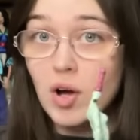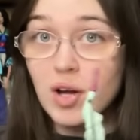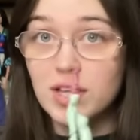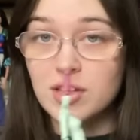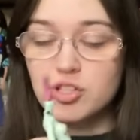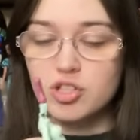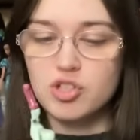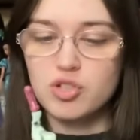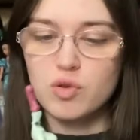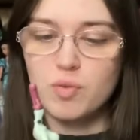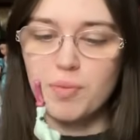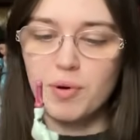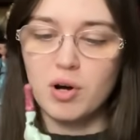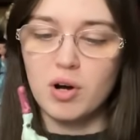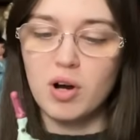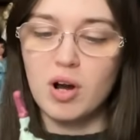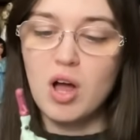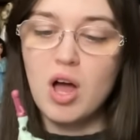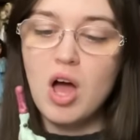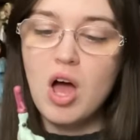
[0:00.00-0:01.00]
It's
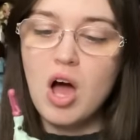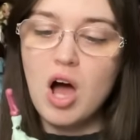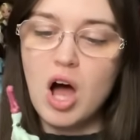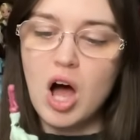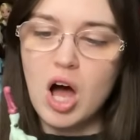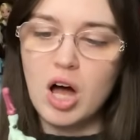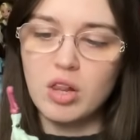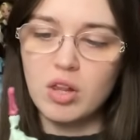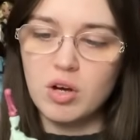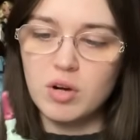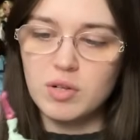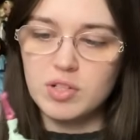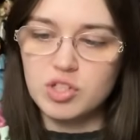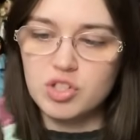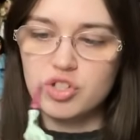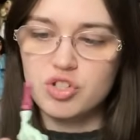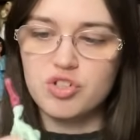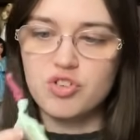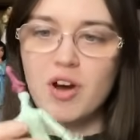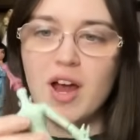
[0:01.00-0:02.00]
super hollow and
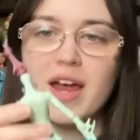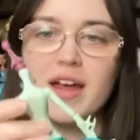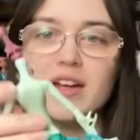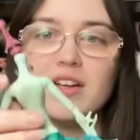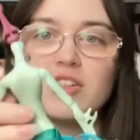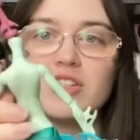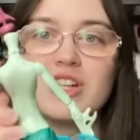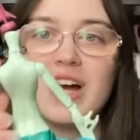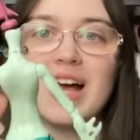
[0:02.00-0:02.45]
strange.